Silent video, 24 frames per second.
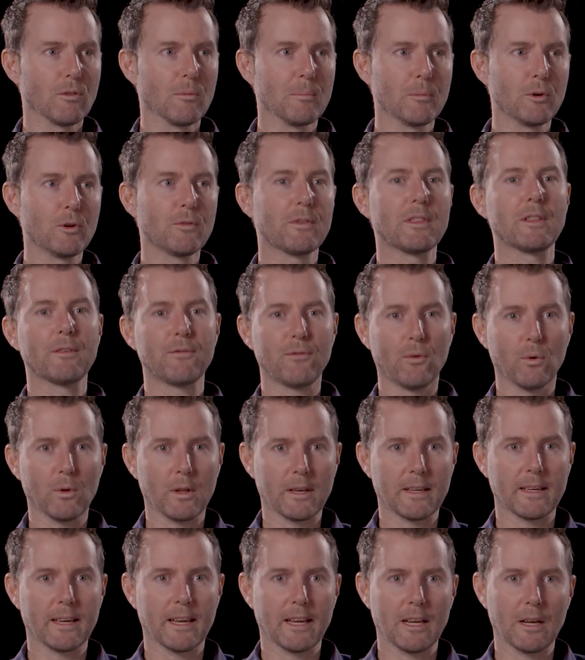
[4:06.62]
Removing the
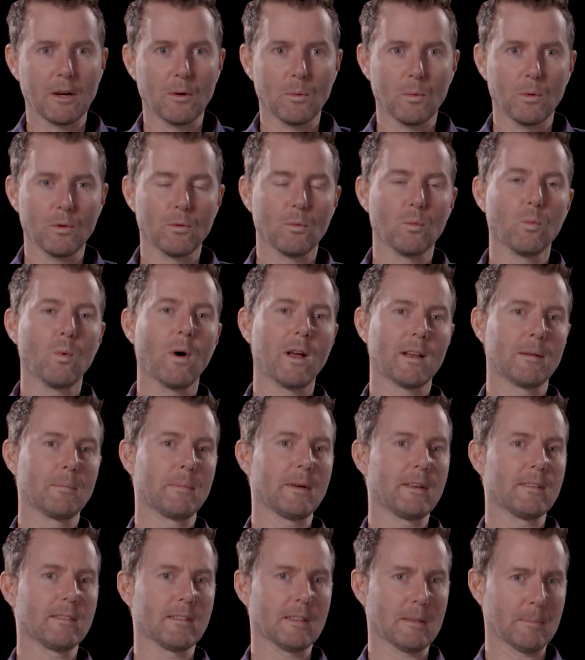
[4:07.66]
fallen king was one
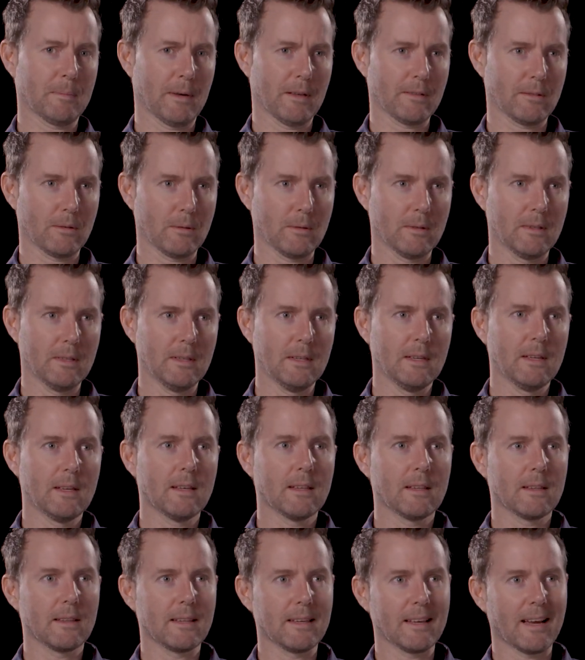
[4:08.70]
piece of the puzzle.
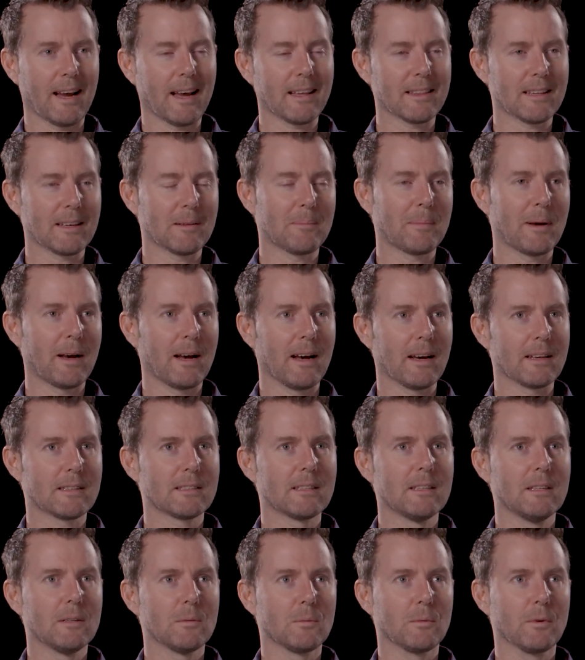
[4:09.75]
The other part
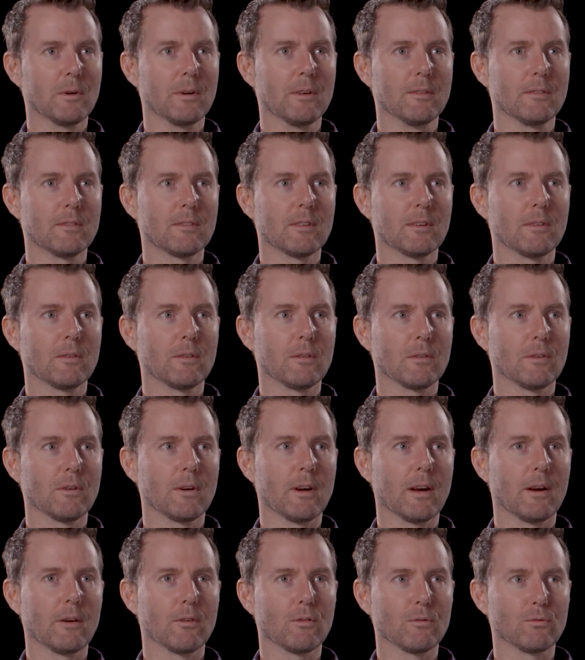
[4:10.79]
was
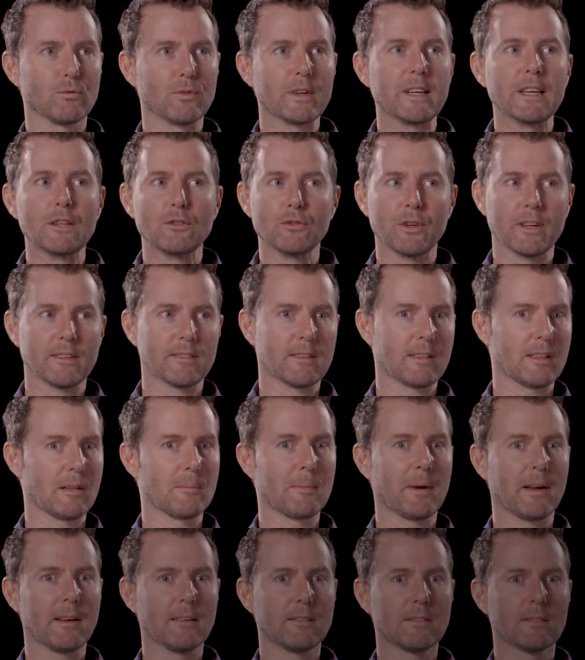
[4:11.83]
readdressing the
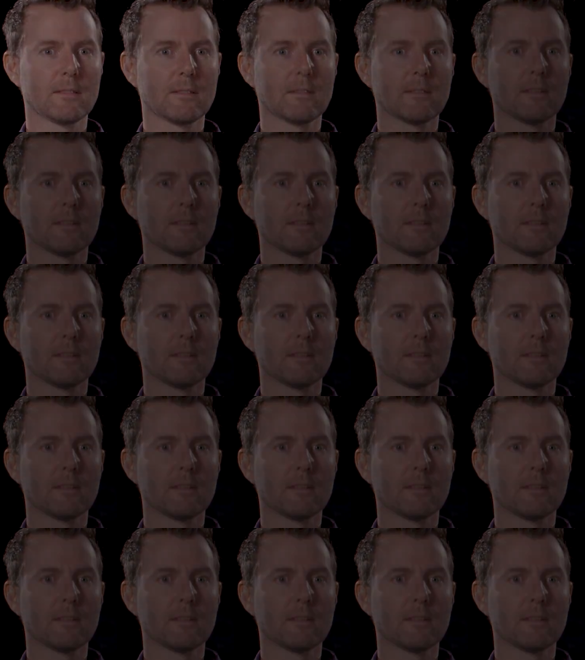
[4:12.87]
base.